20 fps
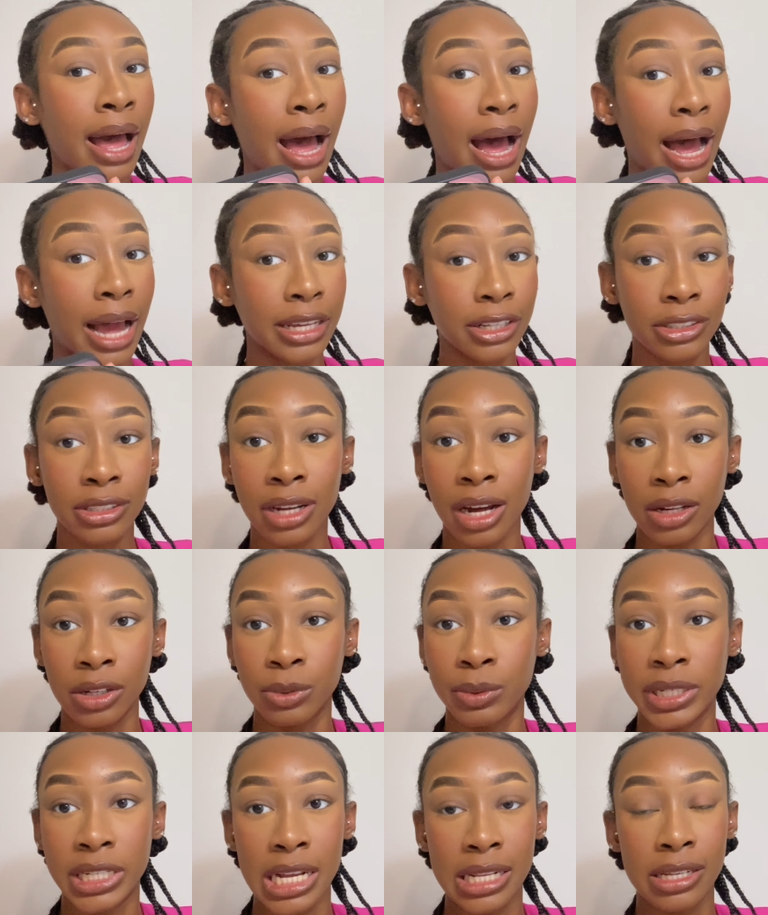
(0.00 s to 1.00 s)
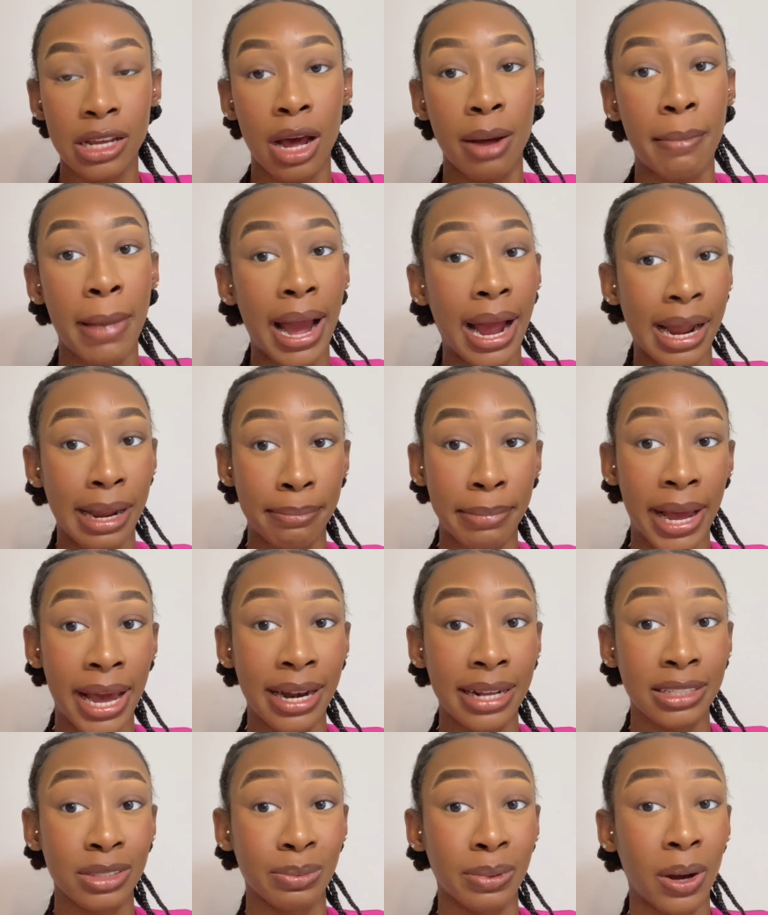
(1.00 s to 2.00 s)
I use color widgets on my iPad
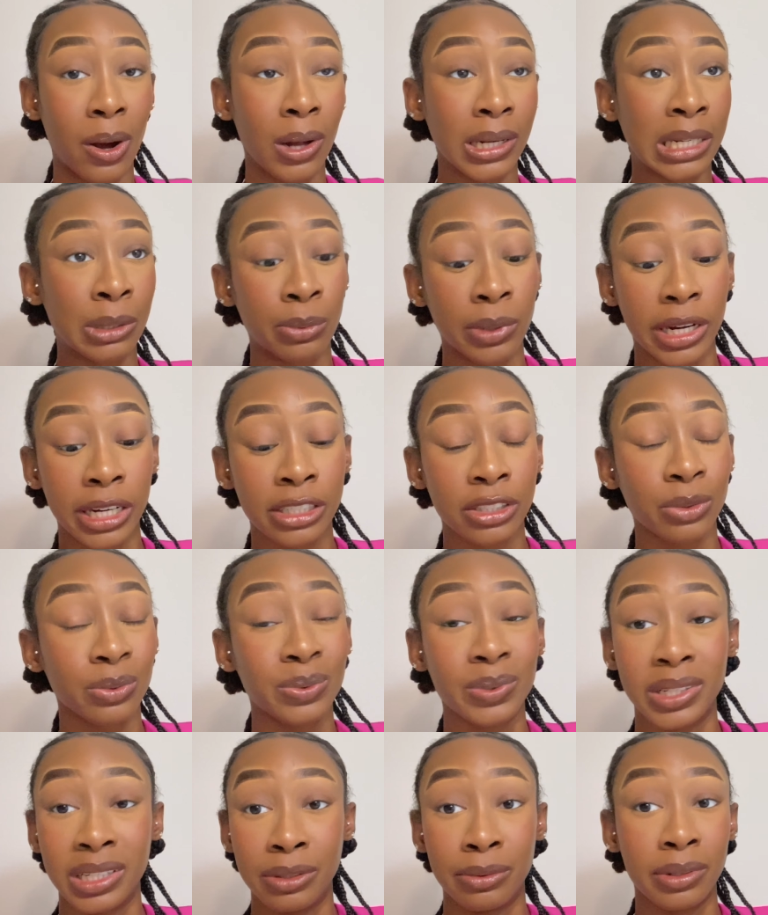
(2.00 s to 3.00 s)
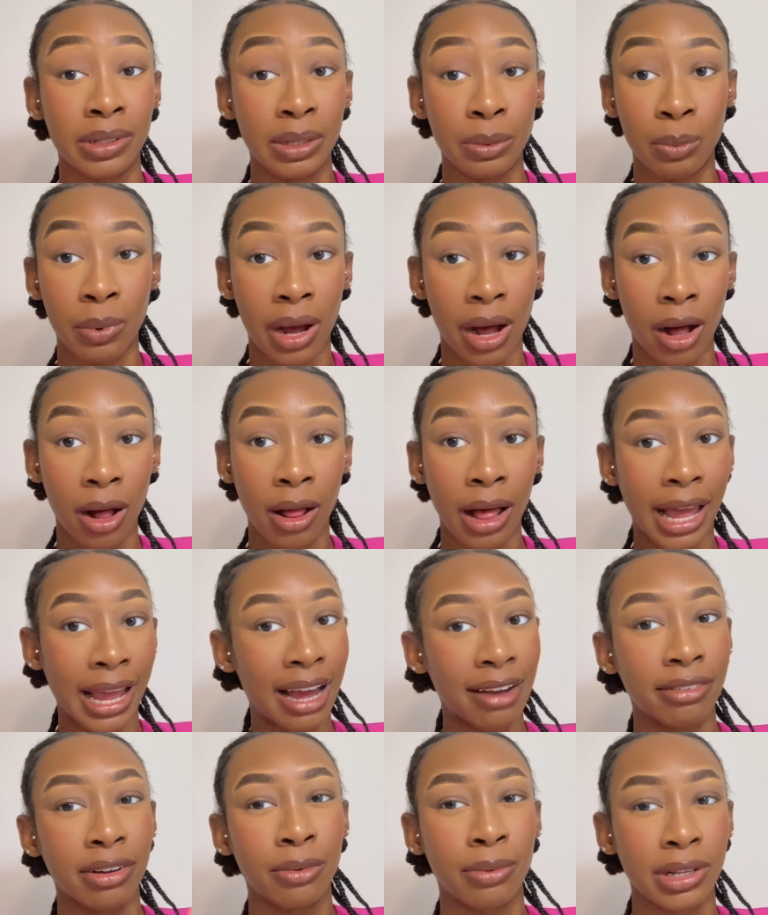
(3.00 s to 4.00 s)
as well, and it works really well. I
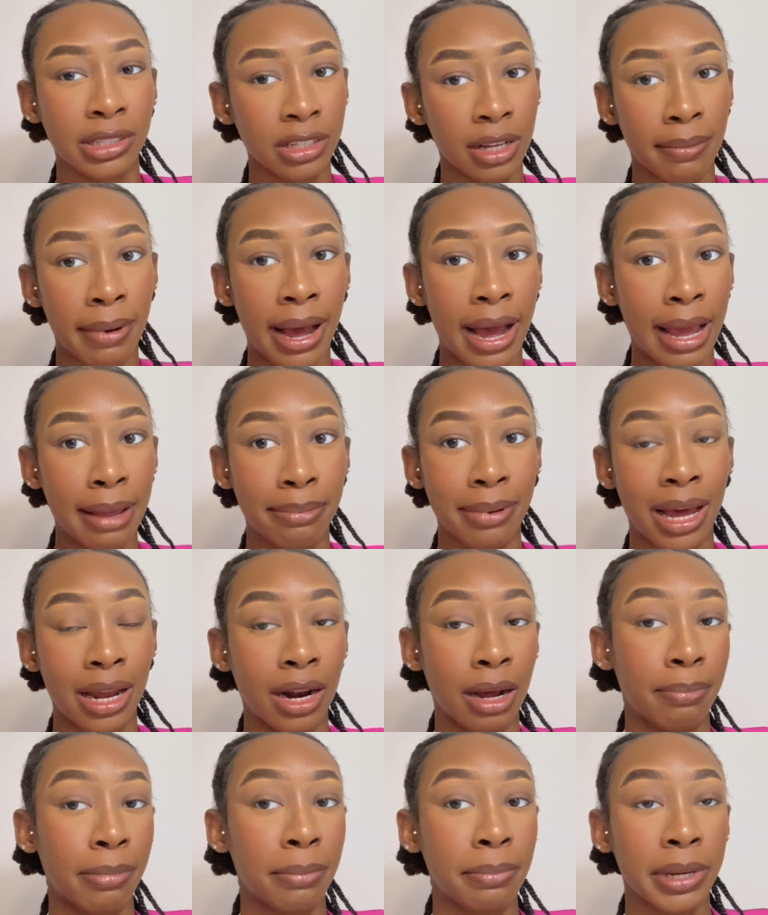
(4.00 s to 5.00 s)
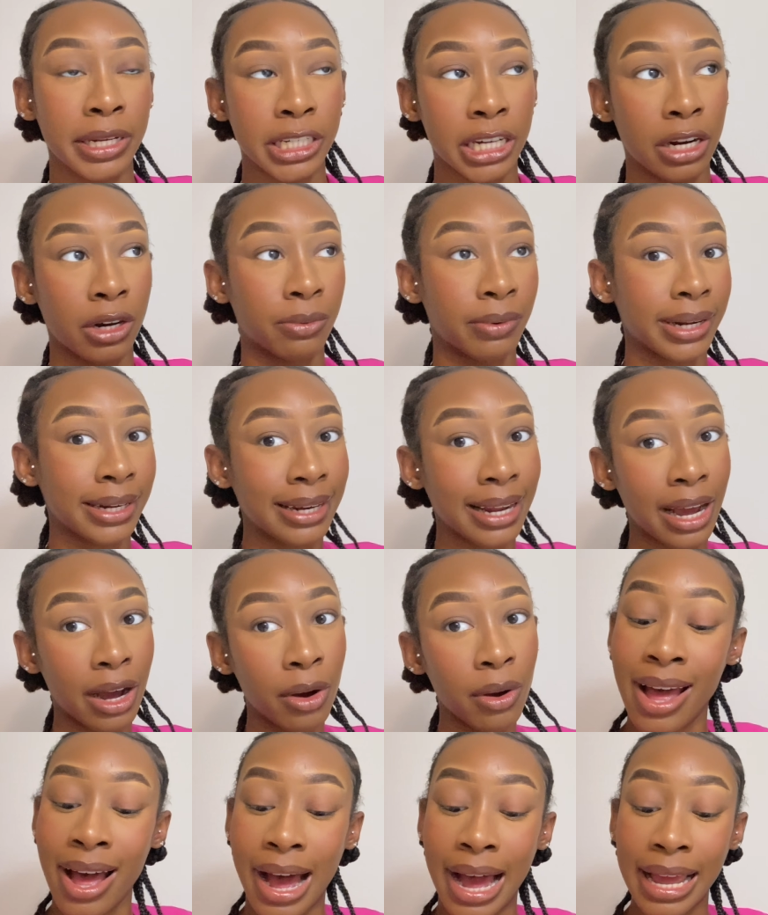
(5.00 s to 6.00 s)
have a What's on My iPad up on my channel right
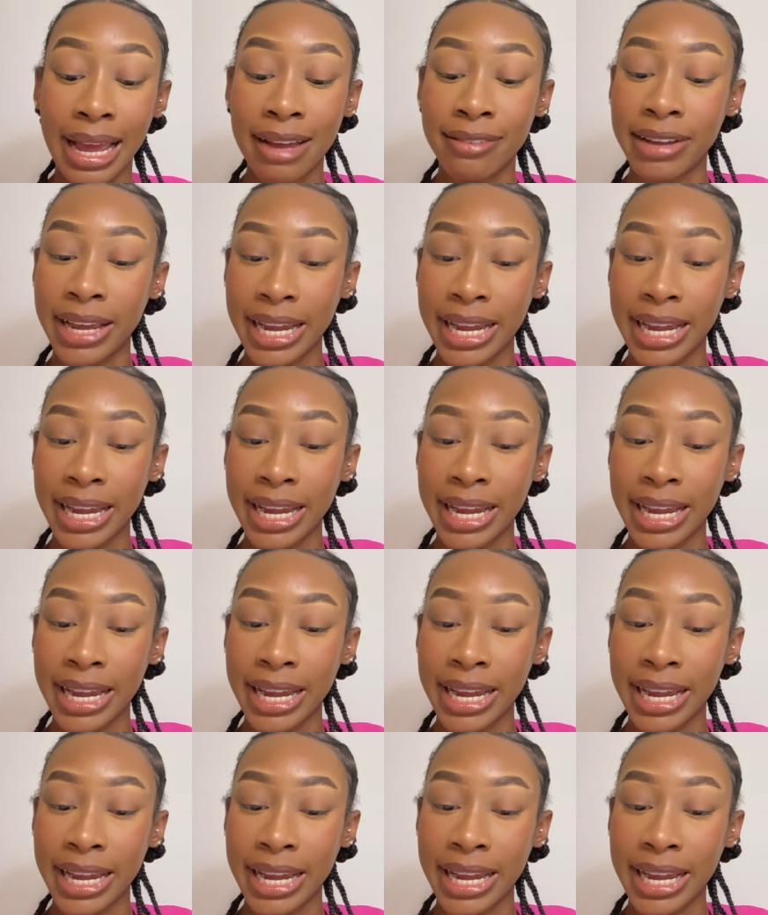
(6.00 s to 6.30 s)
now. I have